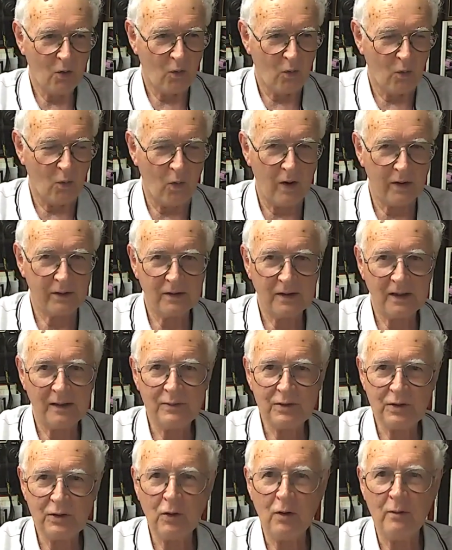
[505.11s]
What
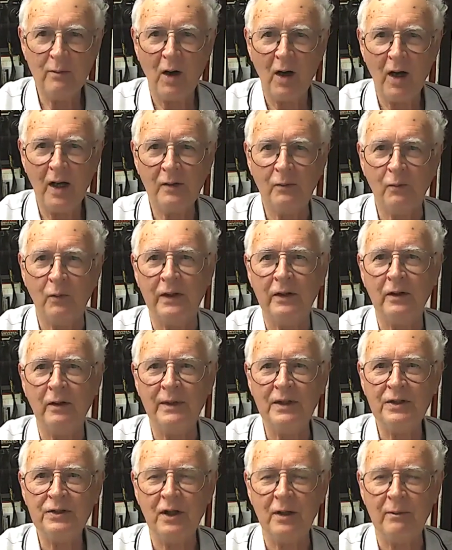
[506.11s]
comes to your mind when I
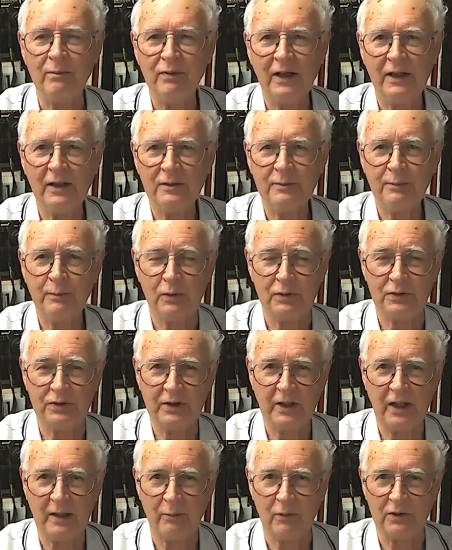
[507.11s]
mention a platypus
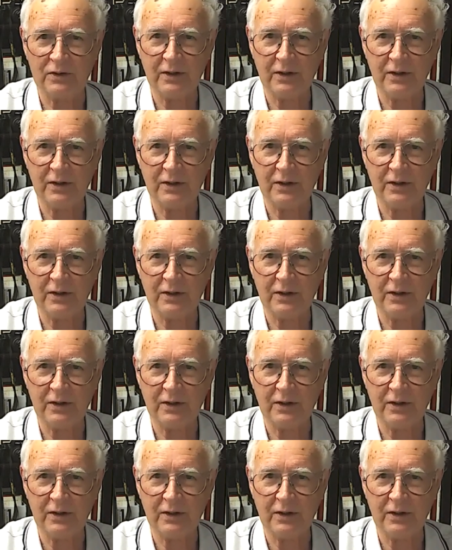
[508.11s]
camera?